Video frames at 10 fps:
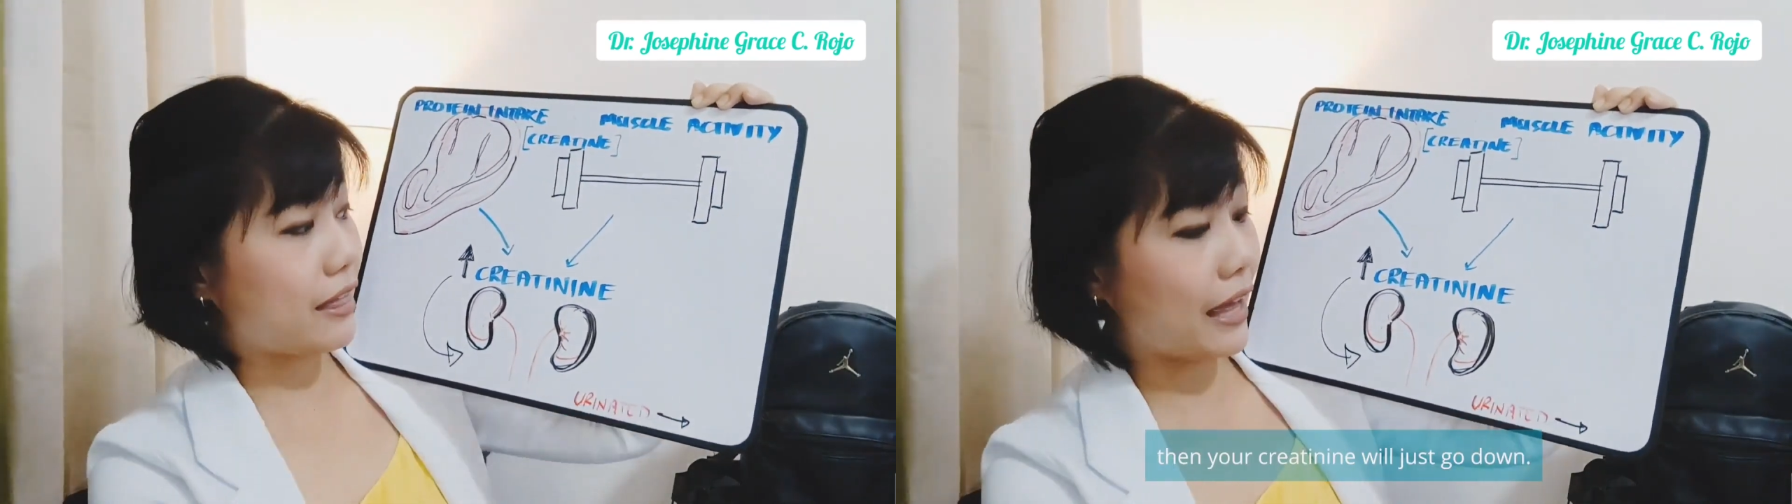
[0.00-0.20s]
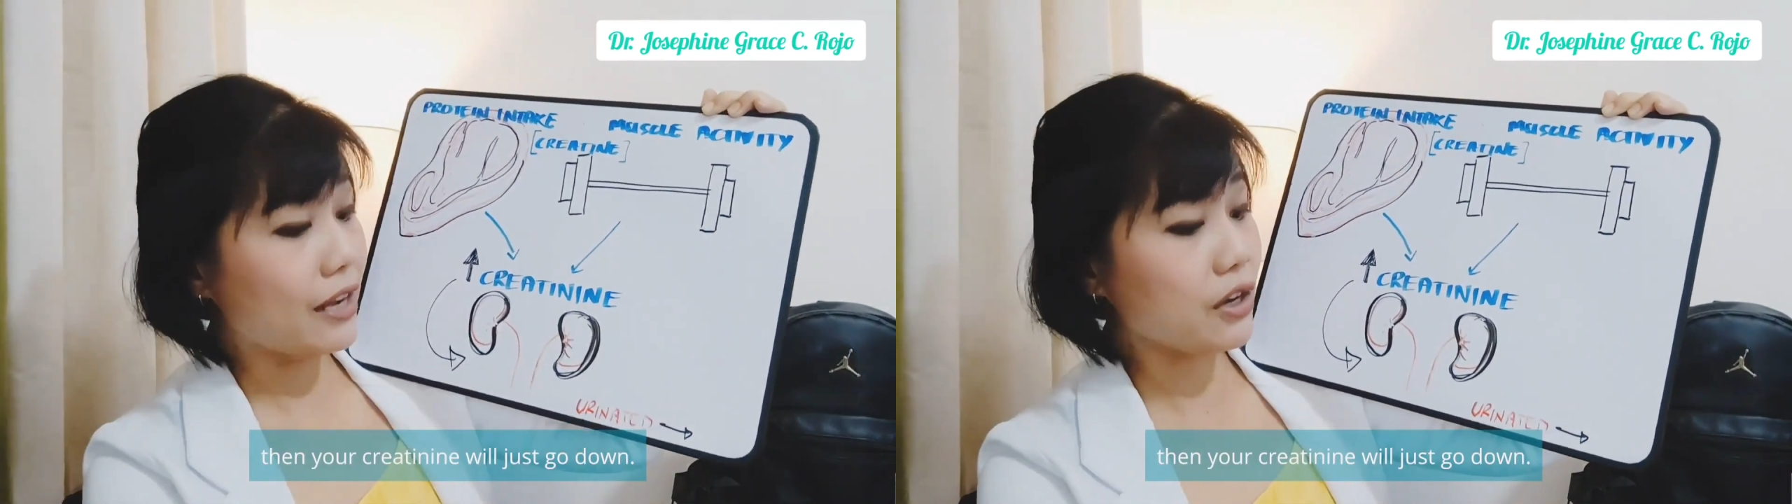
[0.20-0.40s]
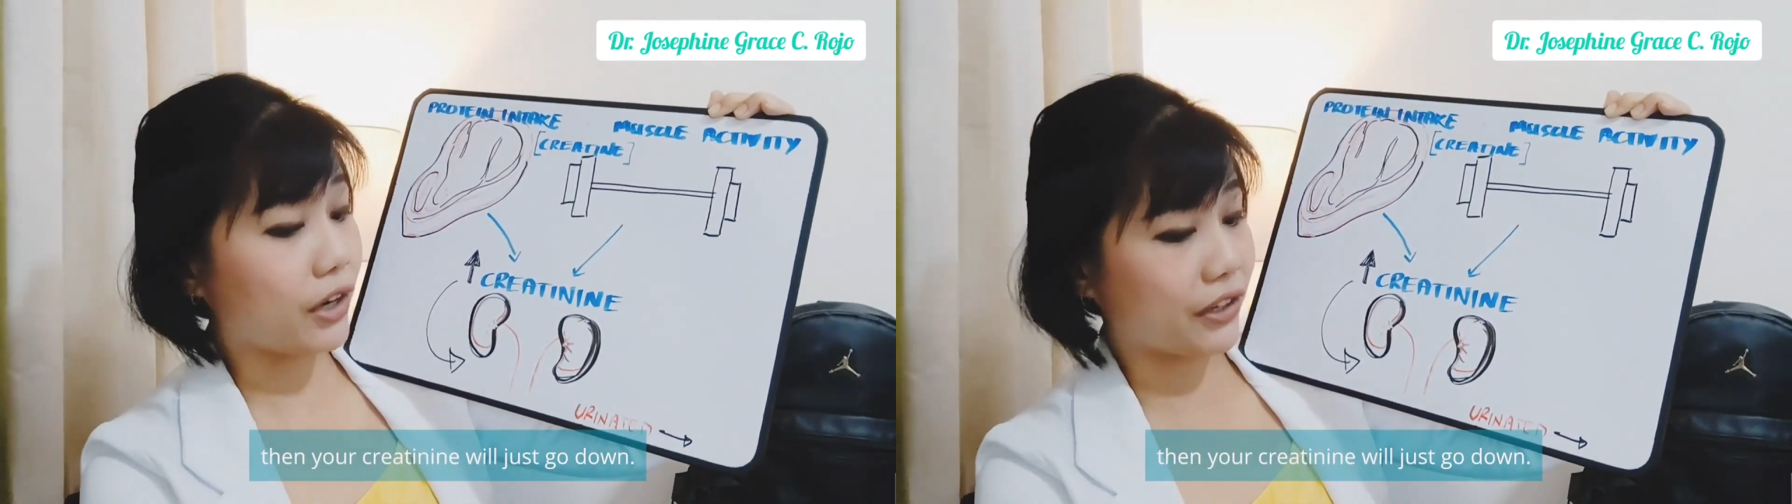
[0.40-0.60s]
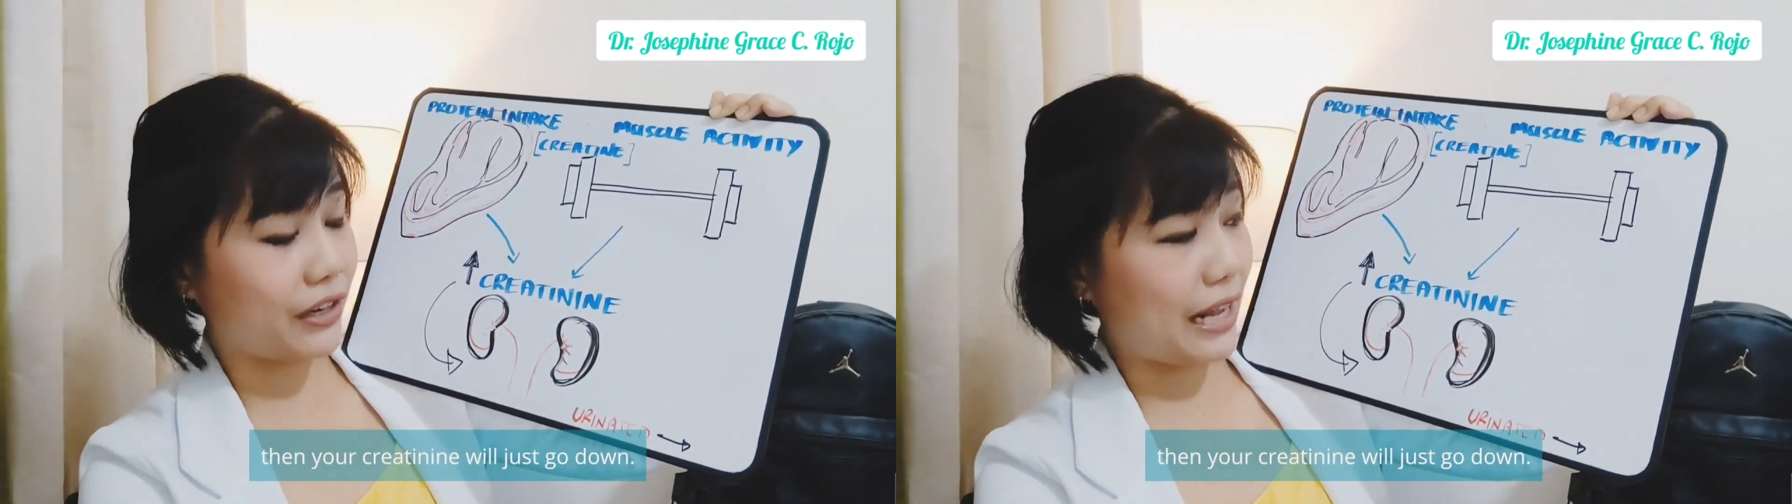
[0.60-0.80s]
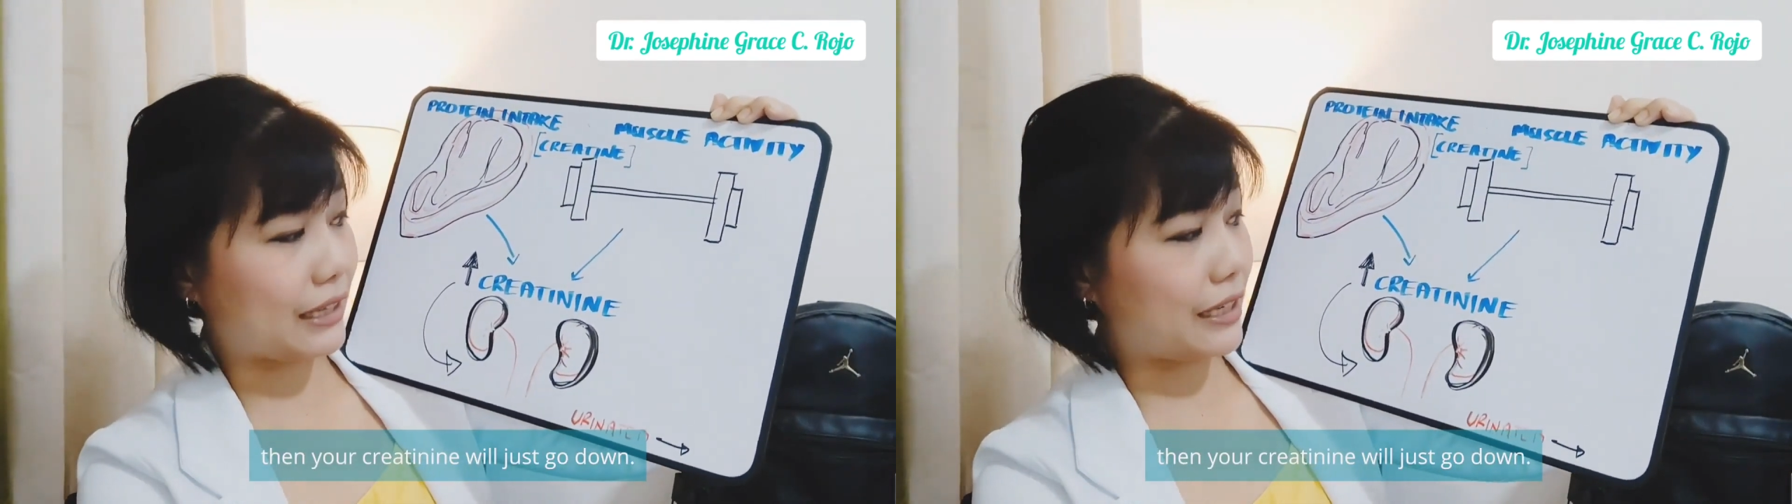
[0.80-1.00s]
then your
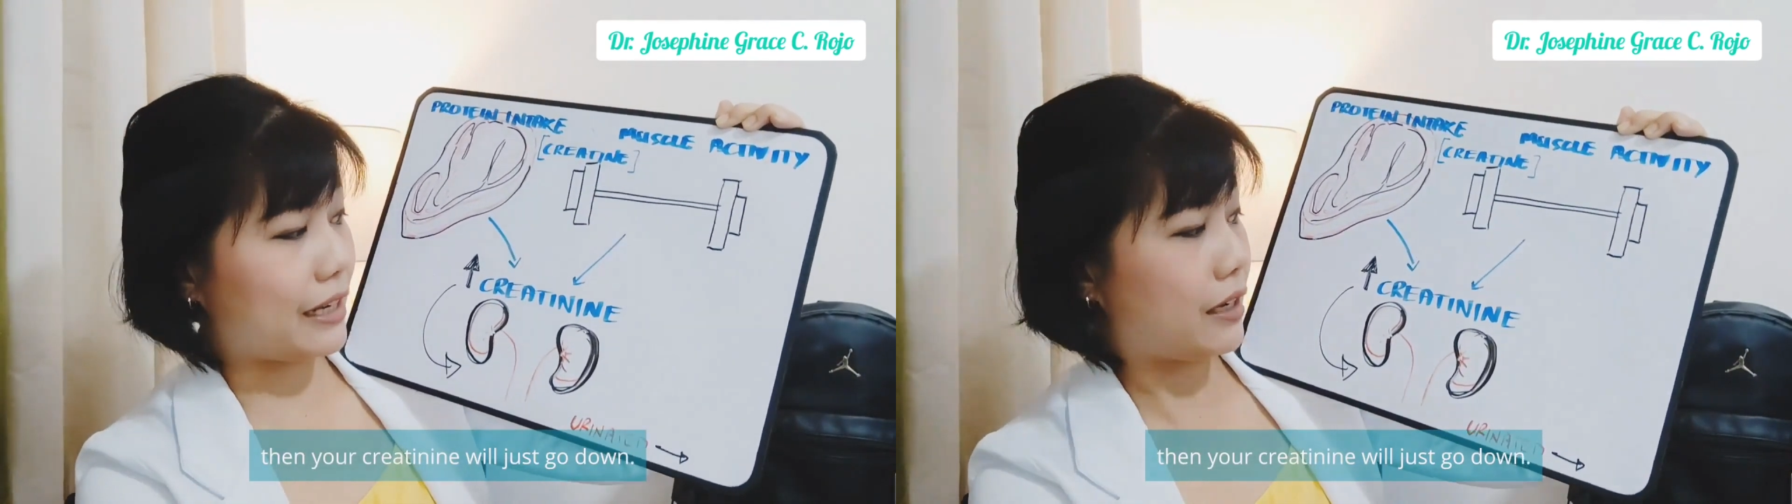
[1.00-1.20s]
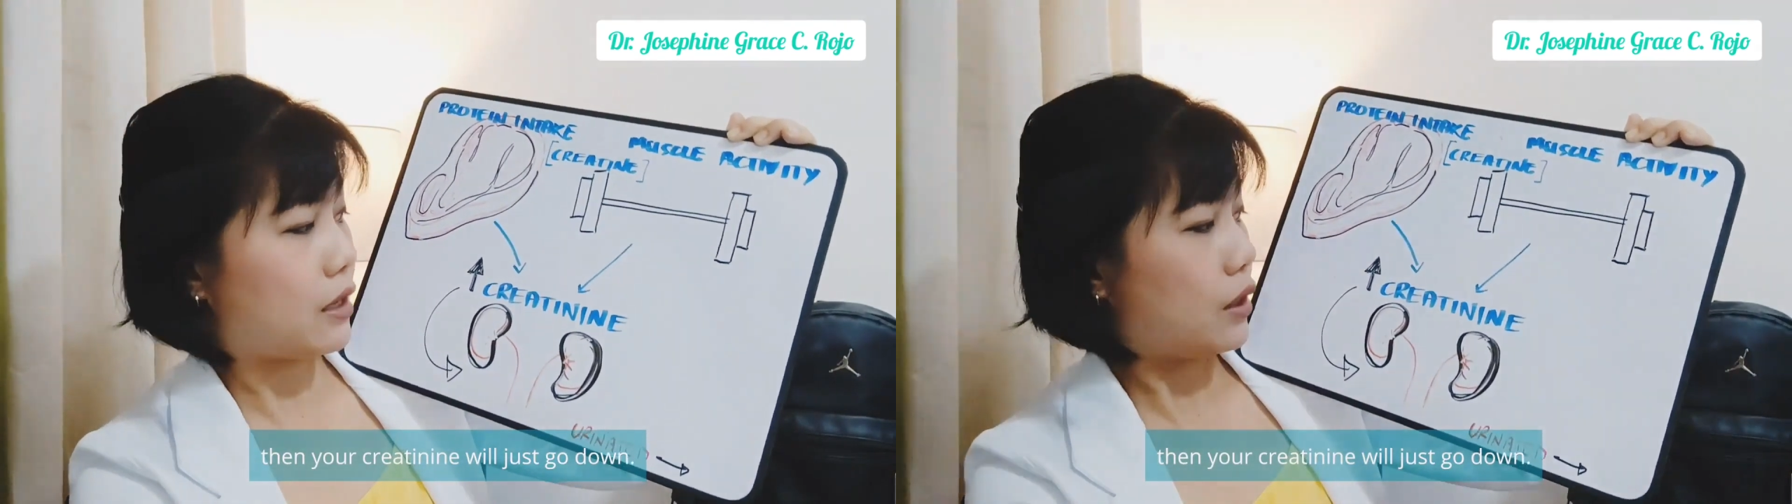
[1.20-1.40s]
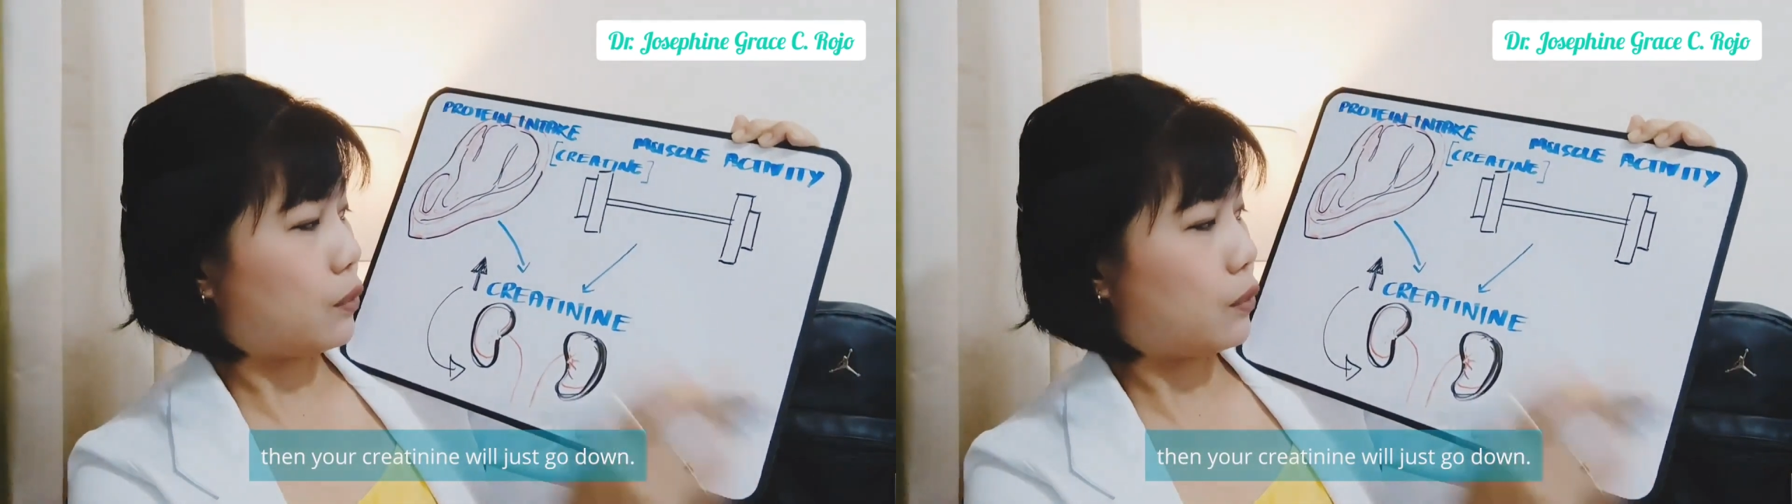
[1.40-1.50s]
creatinine